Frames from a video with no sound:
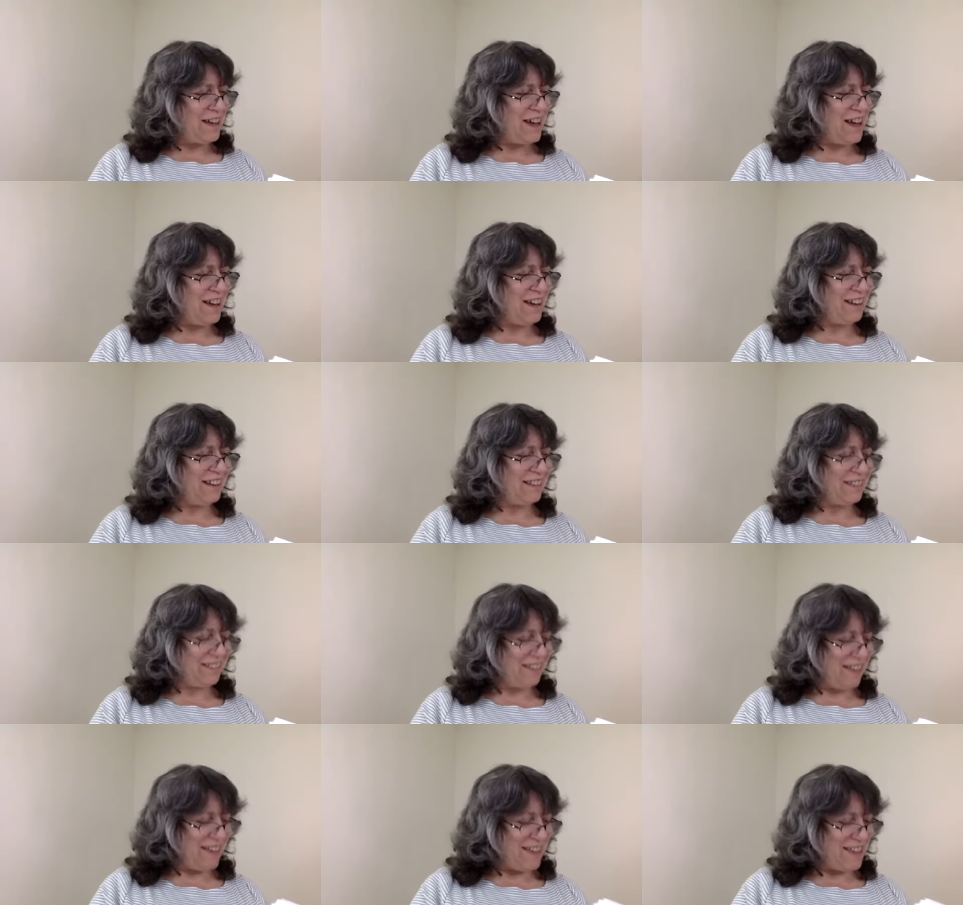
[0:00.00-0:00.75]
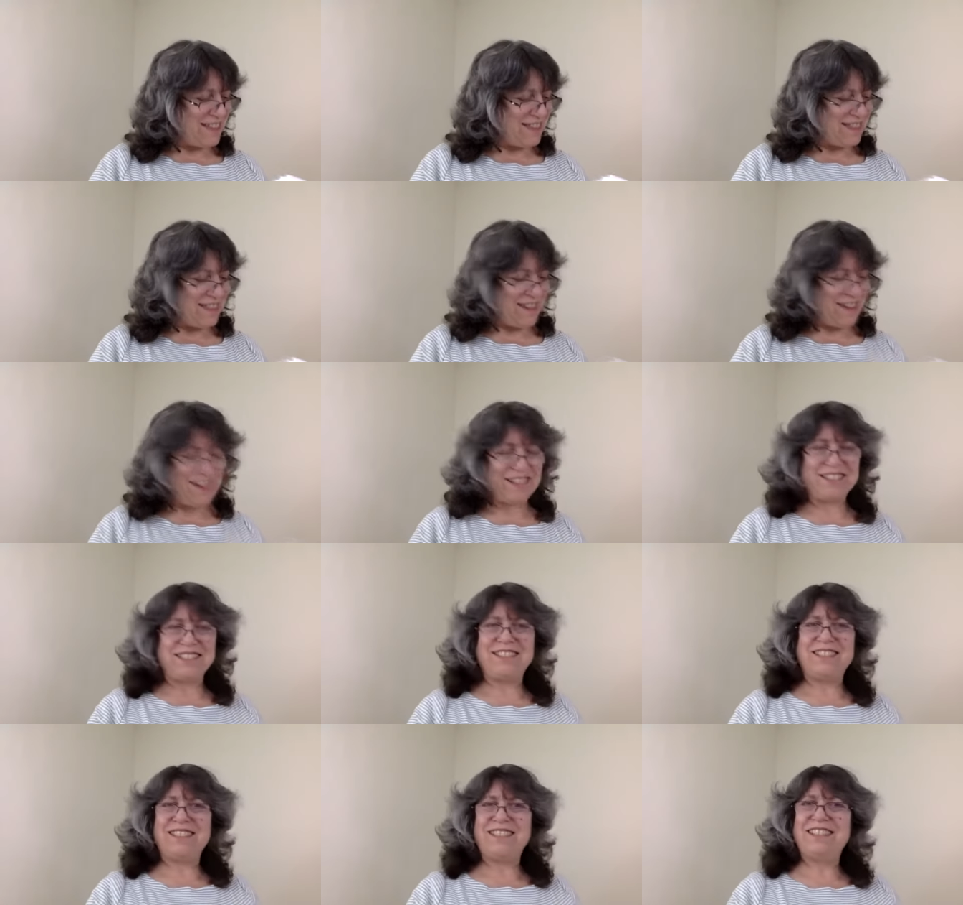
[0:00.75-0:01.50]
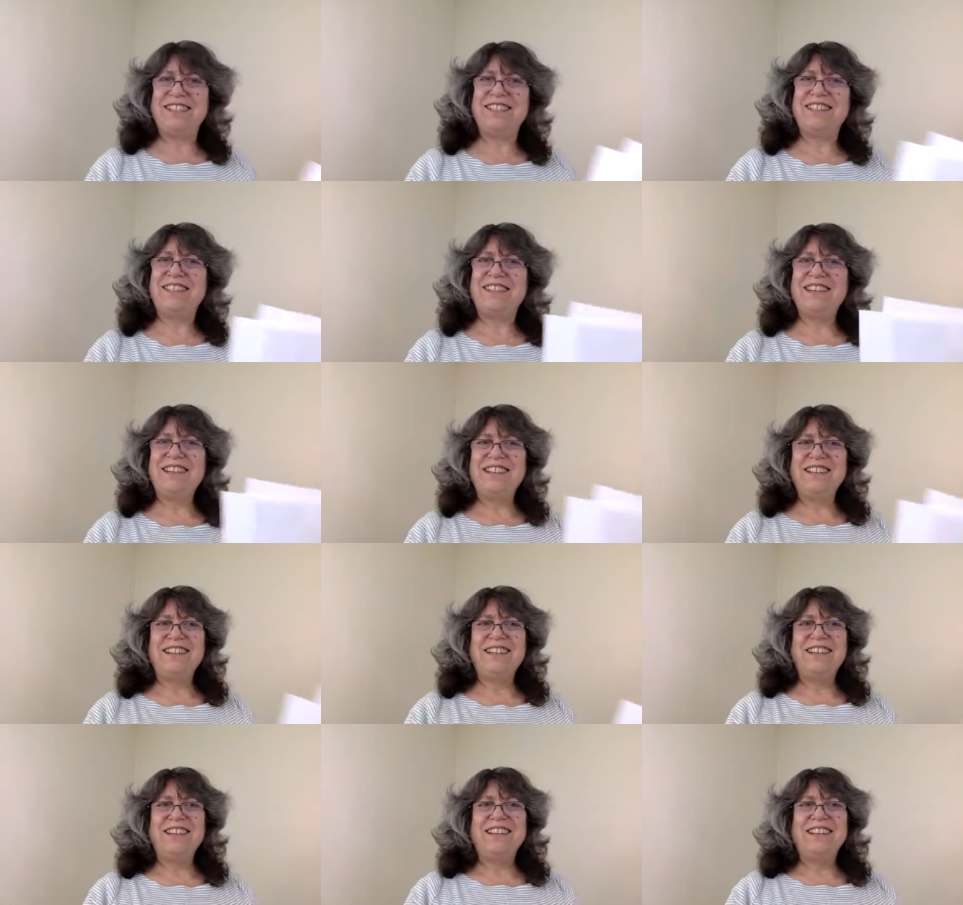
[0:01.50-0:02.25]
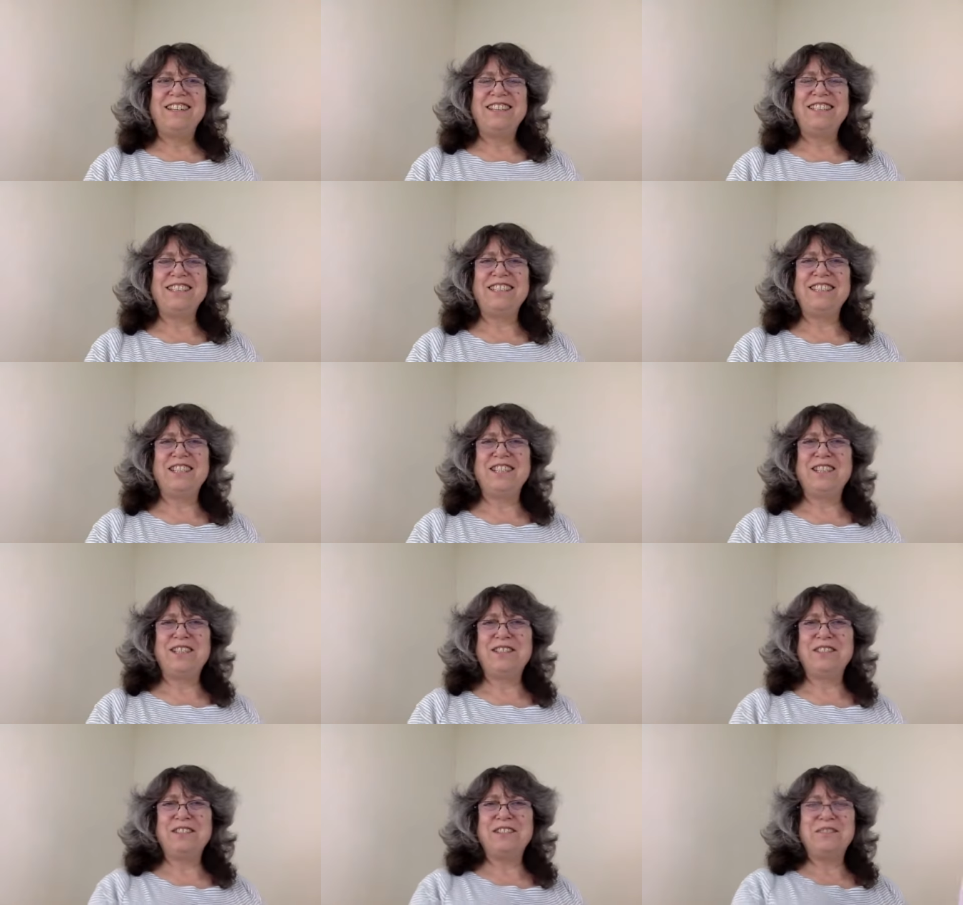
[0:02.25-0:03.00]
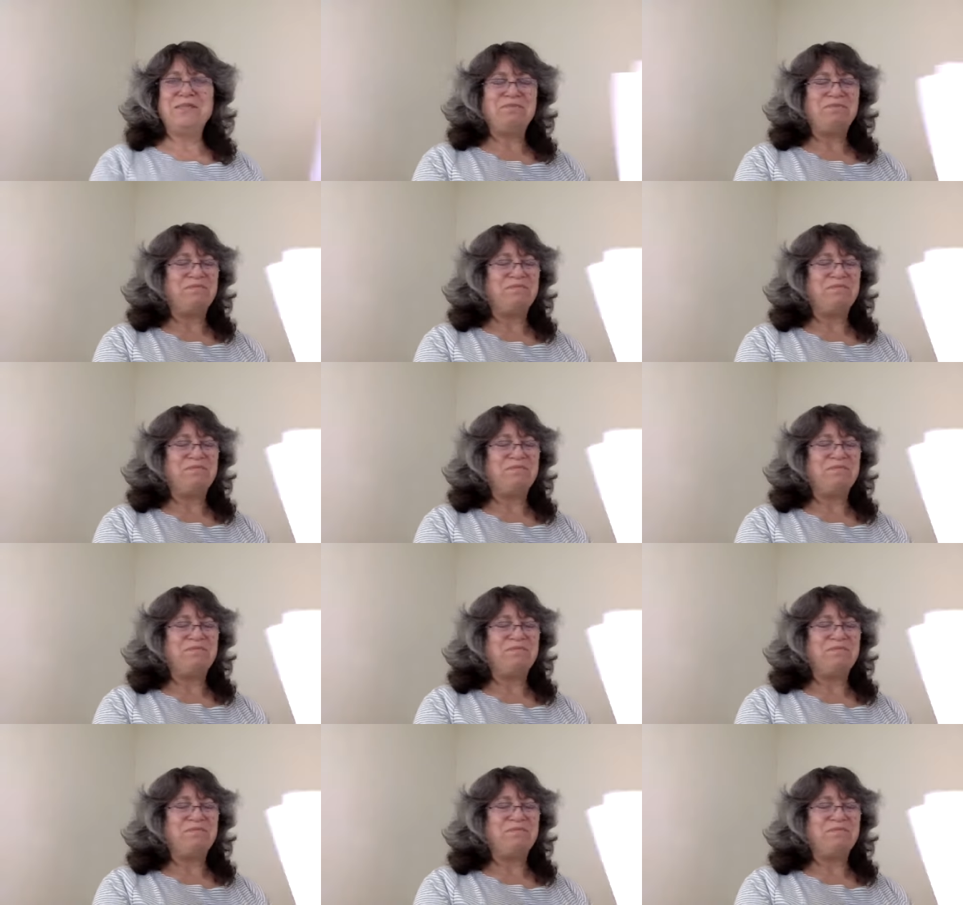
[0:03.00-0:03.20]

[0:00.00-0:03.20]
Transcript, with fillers: kind of like that, you know?